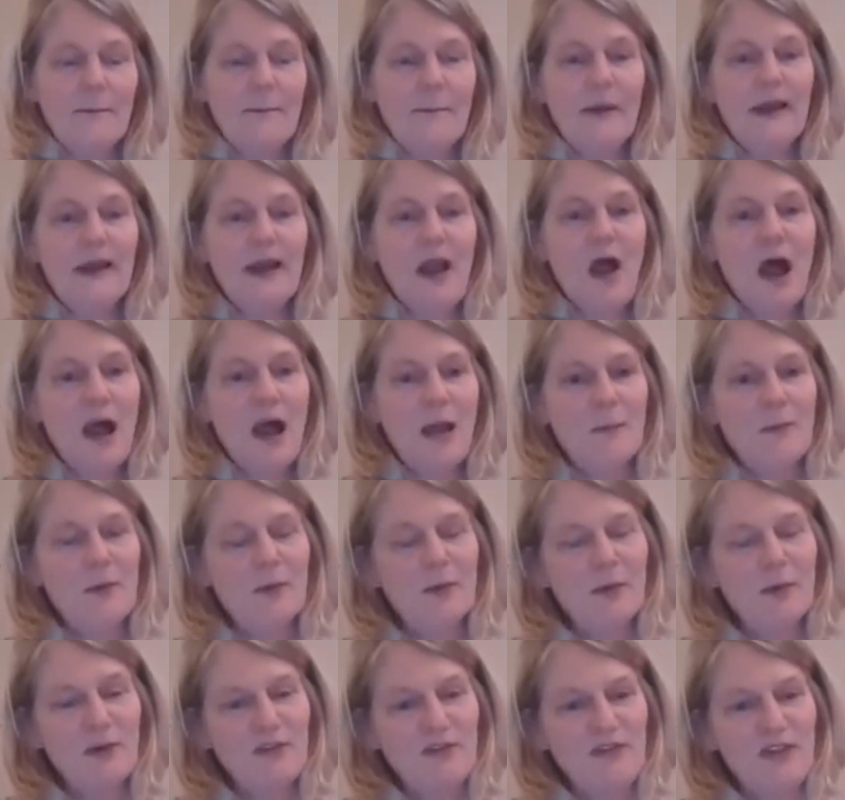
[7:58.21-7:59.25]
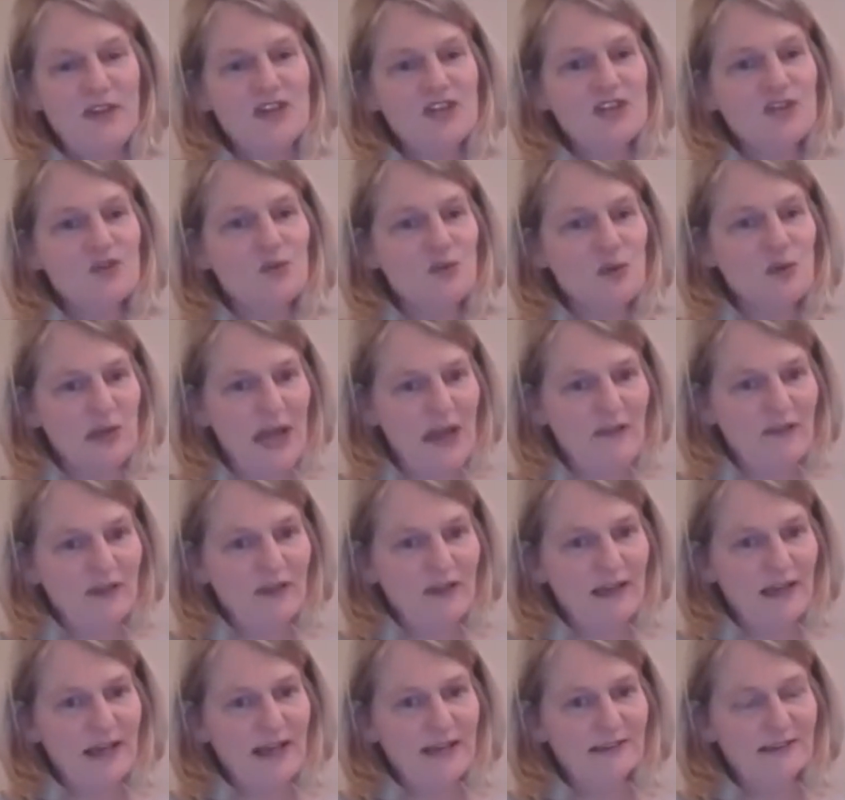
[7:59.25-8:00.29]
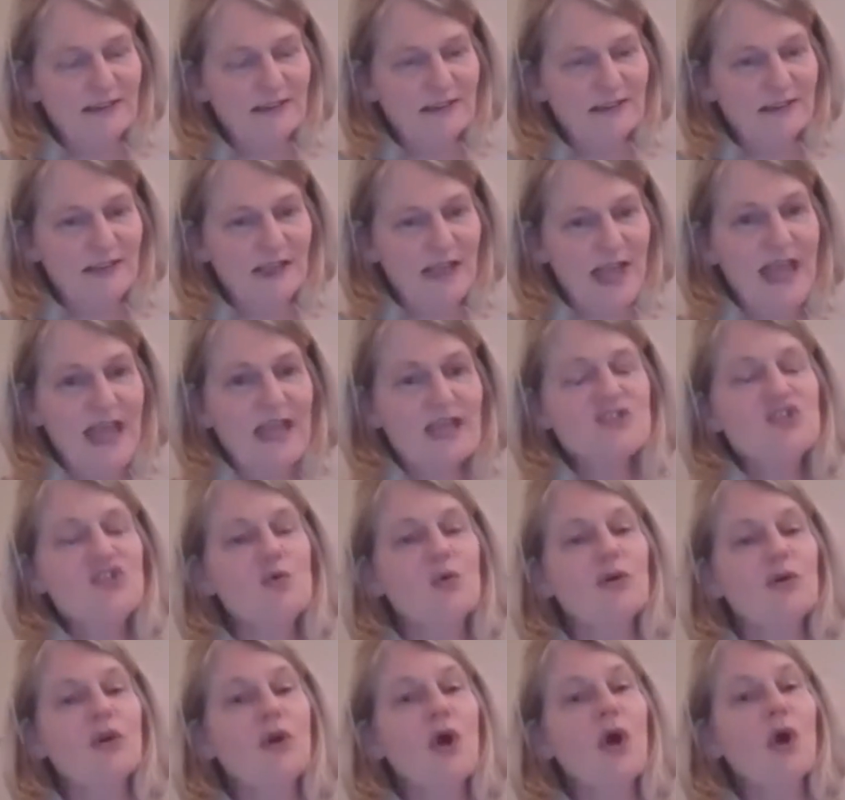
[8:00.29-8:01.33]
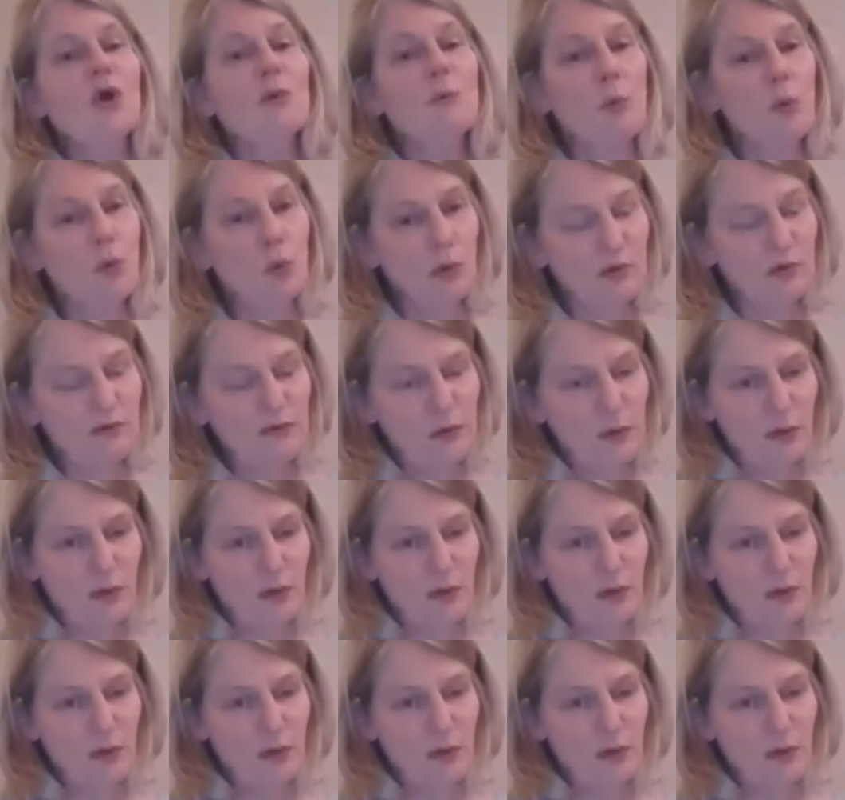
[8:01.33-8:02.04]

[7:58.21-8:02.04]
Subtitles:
But I'm a professional governor, as you would hope all of your